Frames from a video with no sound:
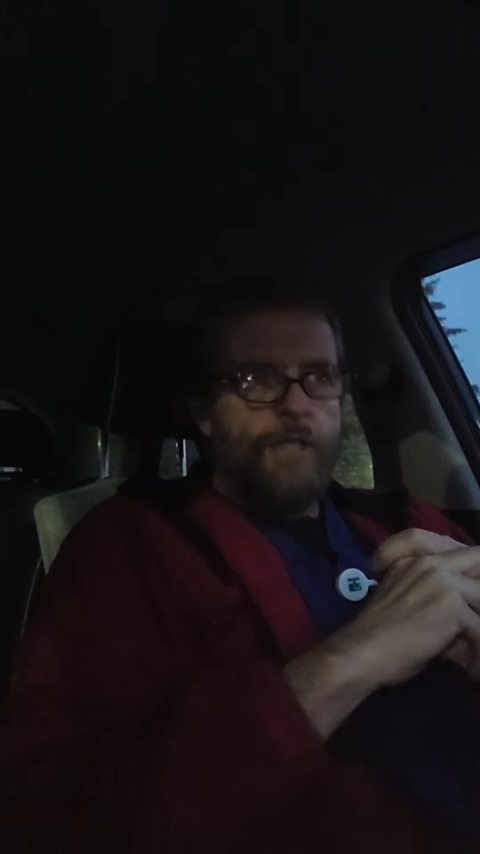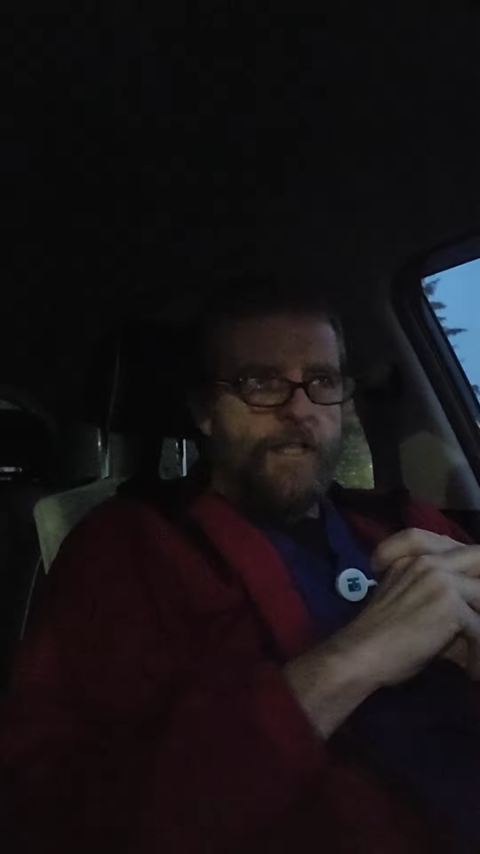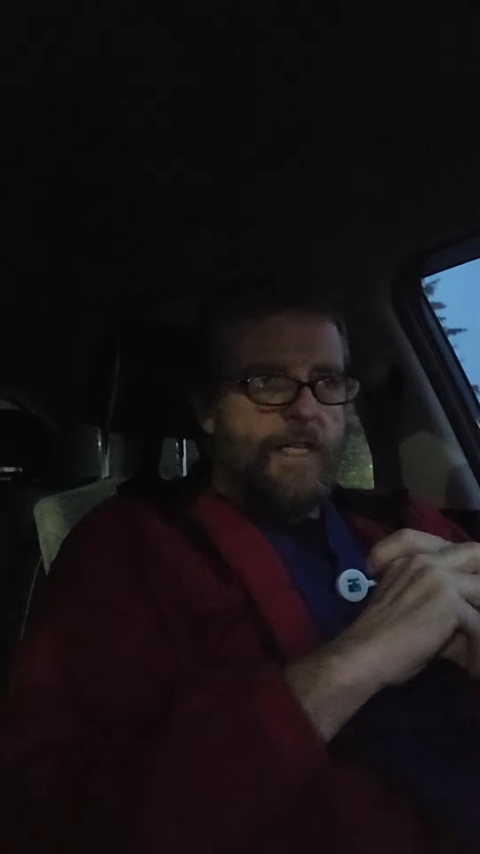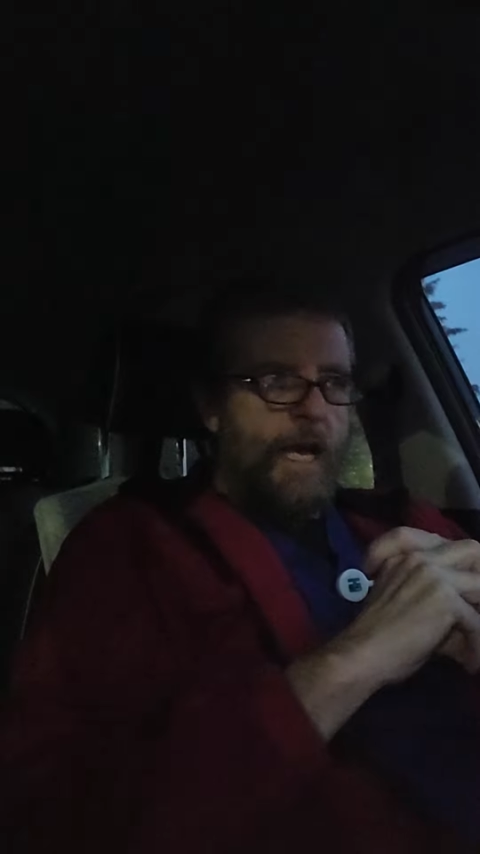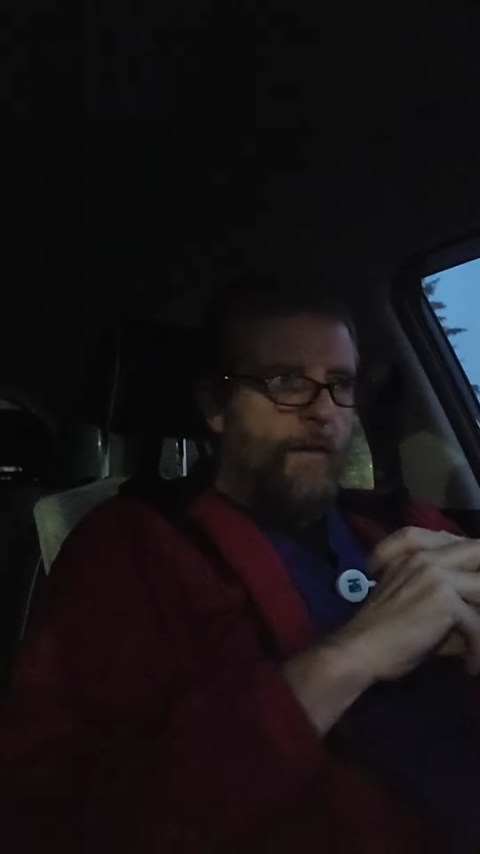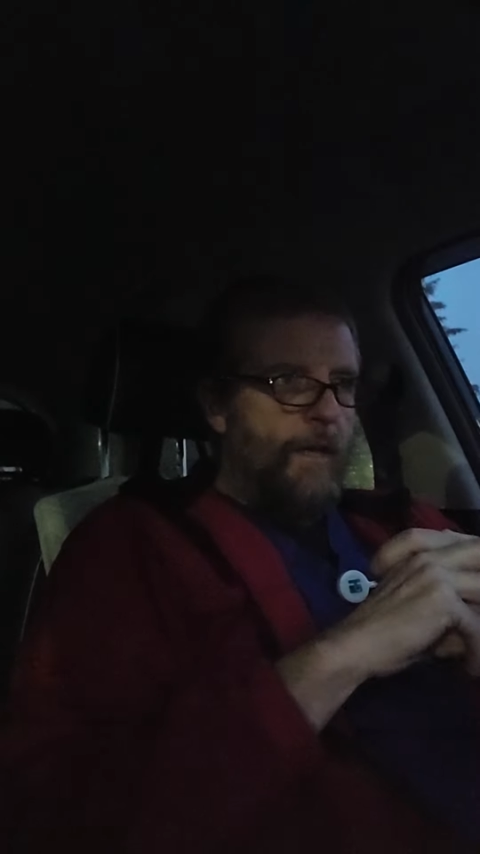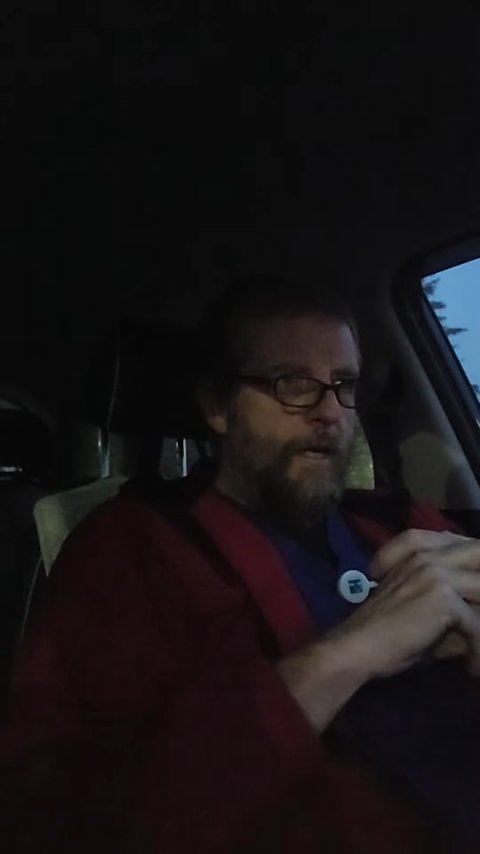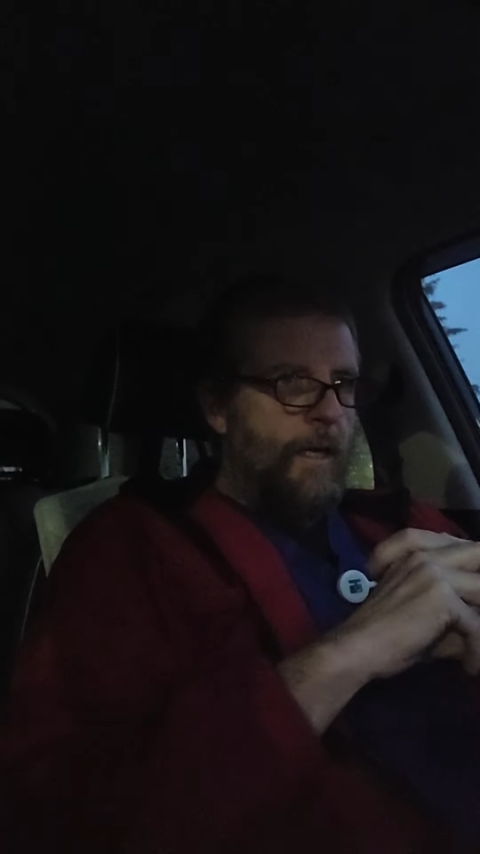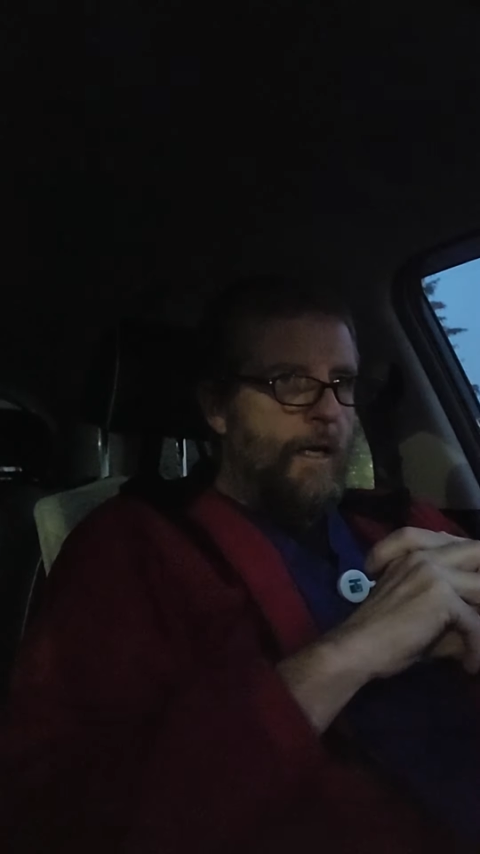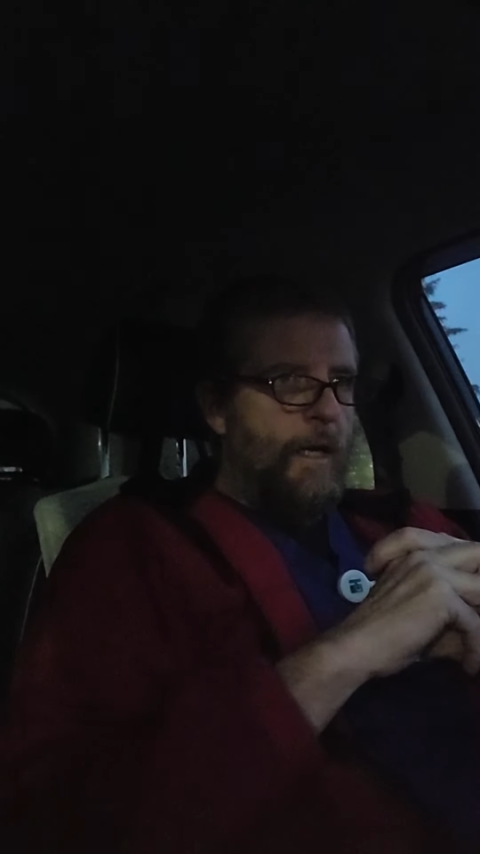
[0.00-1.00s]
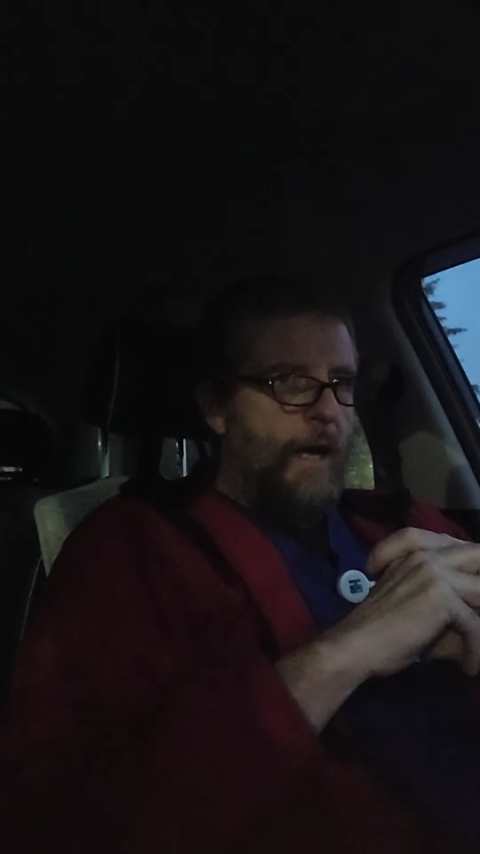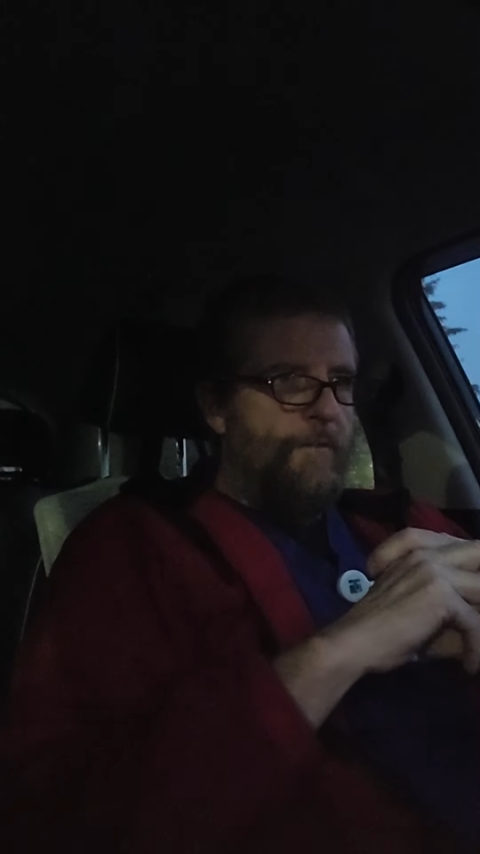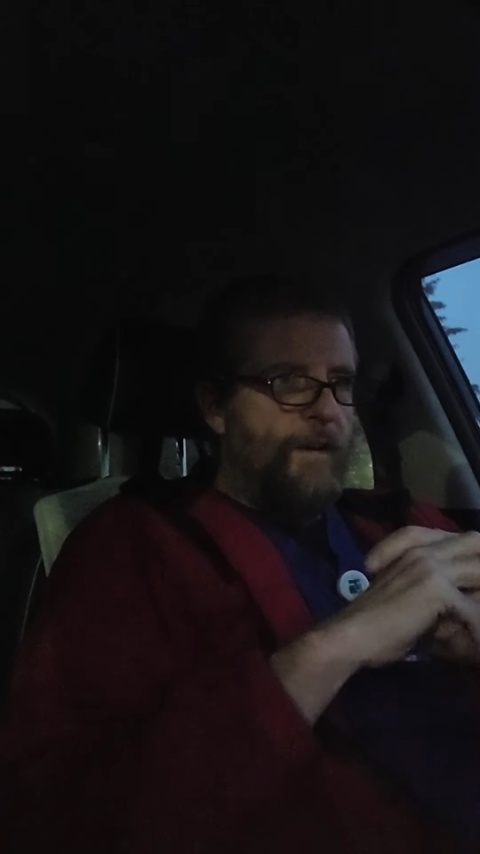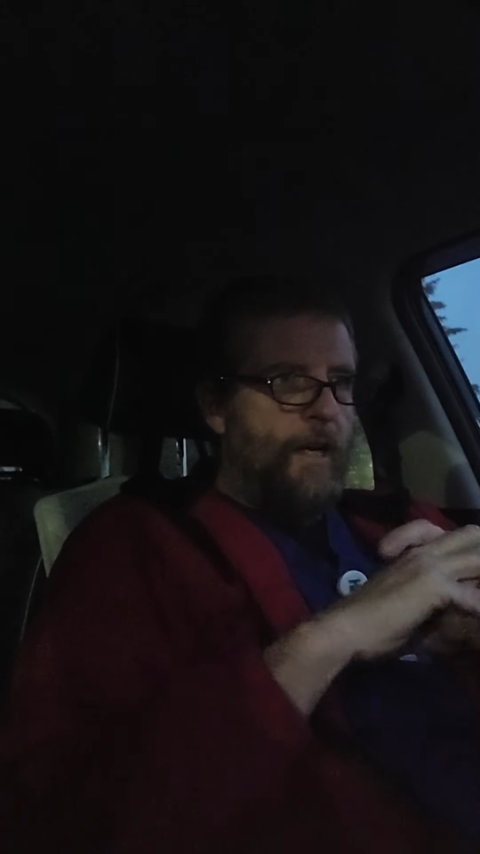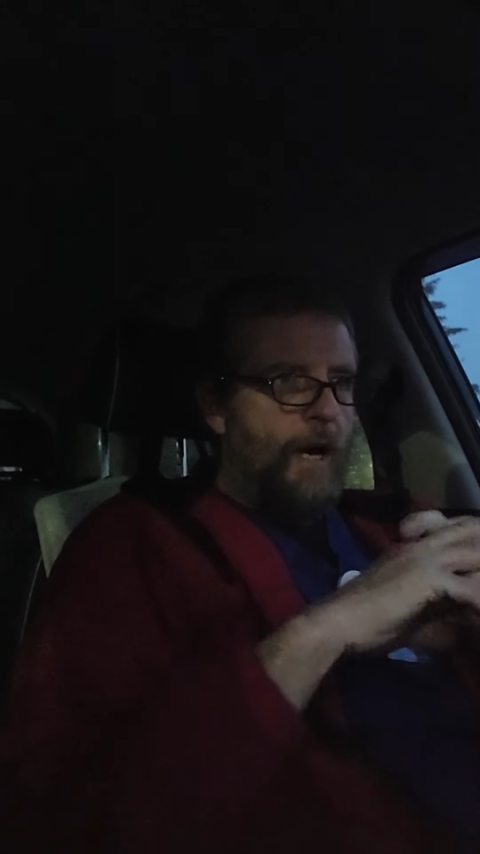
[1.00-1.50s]
just now that I
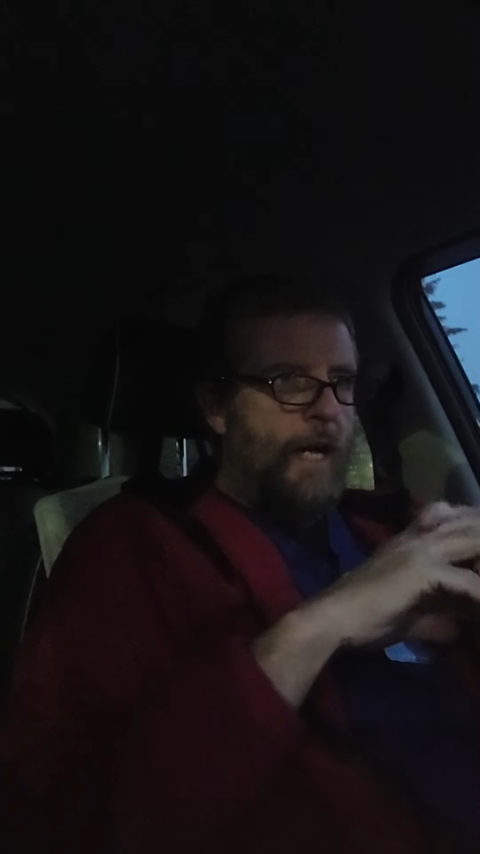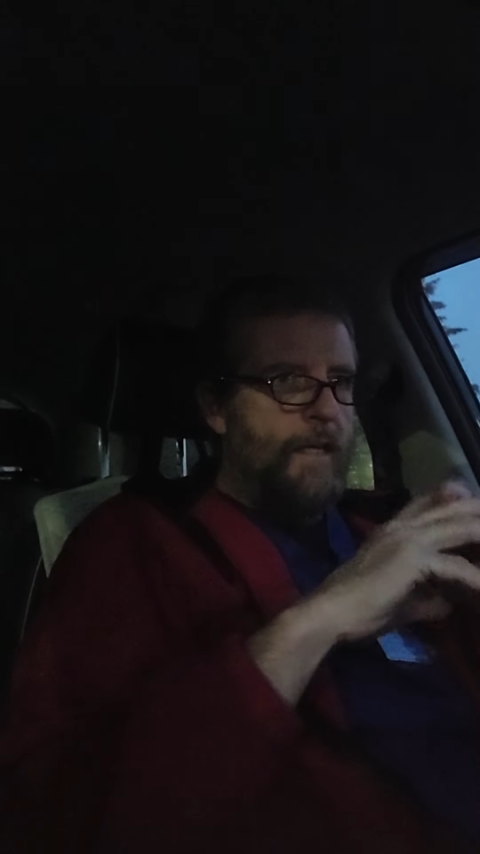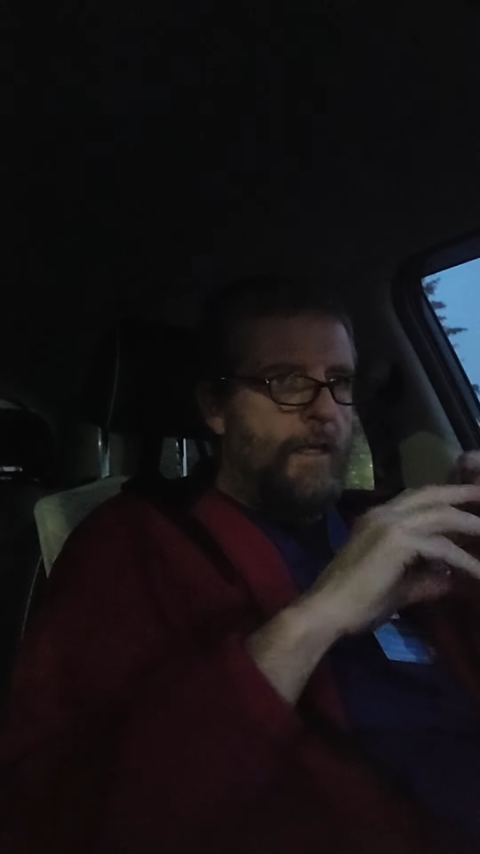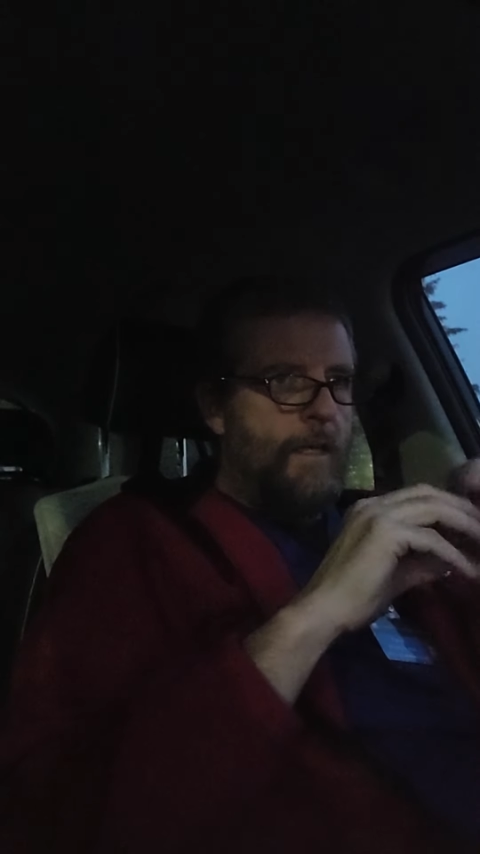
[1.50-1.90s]
forgot